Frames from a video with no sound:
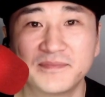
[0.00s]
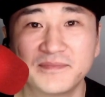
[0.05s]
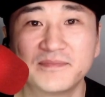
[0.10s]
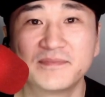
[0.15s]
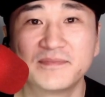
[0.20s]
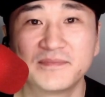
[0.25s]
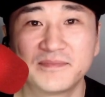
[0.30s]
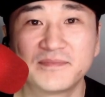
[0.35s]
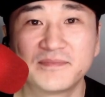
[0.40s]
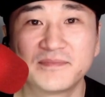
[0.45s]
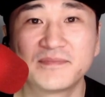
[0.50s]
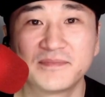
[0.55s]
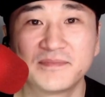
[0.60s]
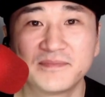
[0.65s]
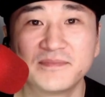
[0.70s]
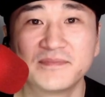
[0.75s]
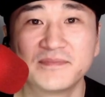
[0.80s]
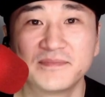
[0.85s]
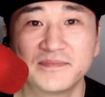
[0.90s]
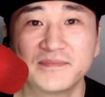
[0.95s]

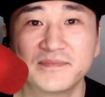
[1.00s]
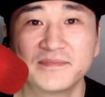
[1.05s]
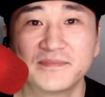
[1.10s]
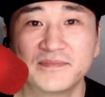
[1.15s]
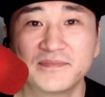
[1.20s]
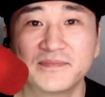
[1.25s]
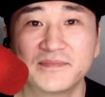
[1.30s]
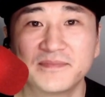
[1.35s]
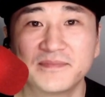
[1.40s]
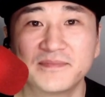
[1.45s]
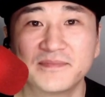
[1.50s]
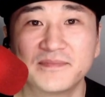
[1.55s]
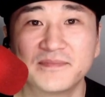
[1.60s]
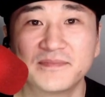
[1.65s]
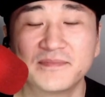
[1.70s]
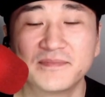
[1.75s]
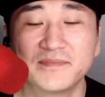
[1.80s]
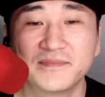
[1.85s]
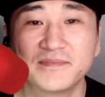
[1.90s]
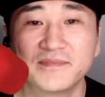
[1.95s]

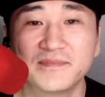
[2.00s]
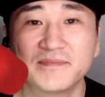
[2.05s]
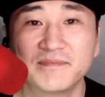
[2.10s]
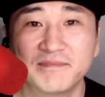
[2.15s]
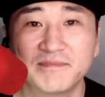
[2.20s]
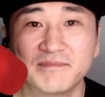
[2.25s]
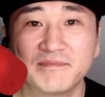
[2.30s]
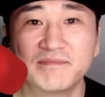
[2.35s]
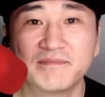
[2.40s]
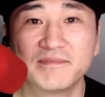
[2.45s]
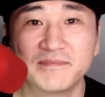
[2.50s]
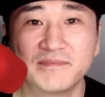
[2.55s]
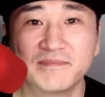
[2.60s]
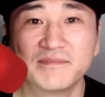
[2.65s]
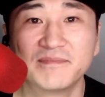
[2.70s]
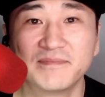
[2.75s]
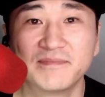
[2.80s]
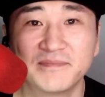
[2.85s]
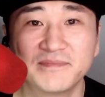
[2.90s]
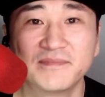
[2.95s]

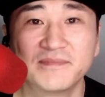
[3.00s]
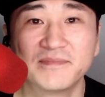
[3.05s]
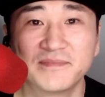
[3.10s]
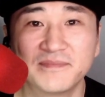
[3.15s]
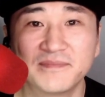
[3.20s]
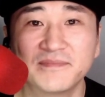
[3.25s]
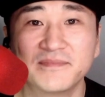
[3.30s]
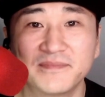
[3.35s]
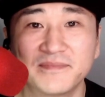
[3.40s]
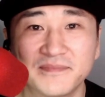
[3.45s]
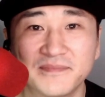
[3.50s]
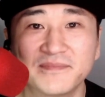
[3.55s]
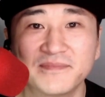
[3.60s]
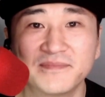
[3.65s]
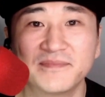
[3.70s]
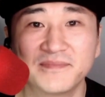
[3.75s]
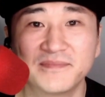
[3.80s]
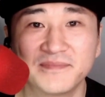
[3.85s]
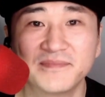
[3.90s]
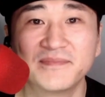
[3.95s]

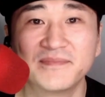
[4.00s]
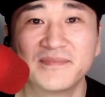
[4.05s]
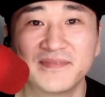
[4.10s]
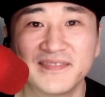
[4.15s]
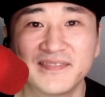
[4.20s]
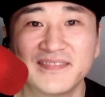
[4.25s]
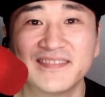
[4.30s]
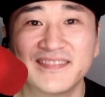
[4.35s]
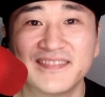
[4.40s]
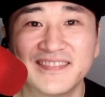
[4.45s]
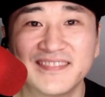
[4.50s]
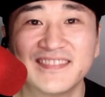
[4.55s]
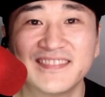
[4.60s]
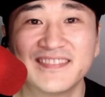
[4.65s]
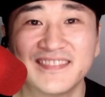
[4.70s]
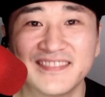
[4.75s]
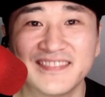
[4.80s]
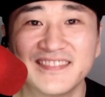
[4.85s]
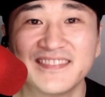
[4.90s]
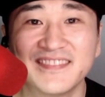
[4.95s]

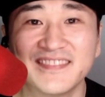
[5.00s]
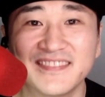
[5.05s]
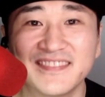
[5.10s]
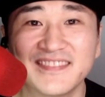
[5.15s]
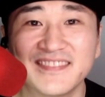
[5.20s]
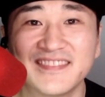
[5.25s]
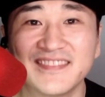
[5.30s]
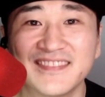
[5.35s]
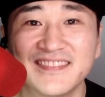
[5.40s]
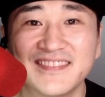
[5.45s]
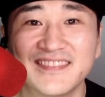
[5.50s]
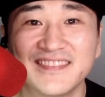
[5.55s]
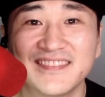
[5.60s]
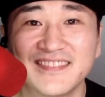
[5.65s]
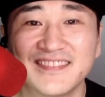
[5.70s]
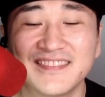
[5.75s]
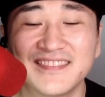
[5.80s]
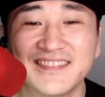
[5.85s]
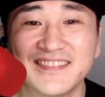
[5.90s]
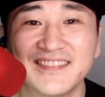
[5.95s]

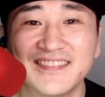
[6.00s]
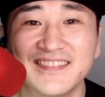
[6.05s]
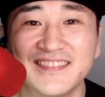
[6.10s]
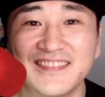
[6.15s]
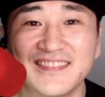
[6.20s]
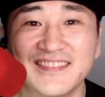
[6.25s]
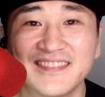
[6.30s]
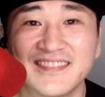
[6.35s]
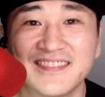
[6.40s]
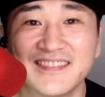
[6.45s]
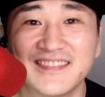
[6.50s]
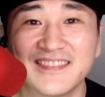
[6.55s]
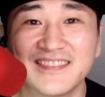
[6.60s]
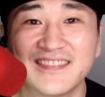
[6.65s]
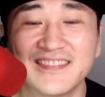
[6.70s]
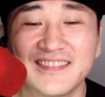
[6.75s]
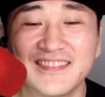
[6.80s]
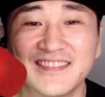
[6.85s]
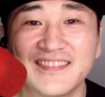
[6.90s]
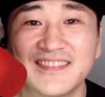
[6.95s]

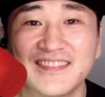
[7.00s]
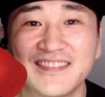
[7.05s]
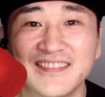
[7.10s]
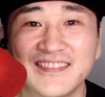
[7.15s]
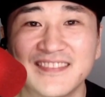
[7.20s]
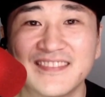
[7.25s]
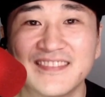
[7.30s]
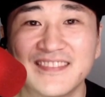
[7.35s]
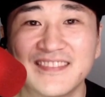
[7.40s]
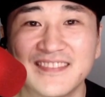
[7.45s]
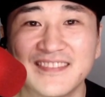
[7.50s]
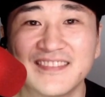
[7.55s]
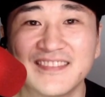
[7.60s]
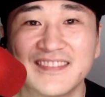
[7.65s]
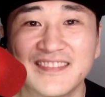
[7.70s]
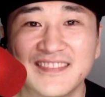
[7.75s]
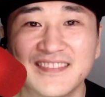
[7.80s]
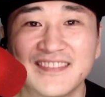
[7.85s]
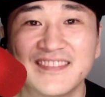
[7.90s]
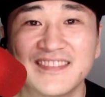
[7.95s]
(not speaking)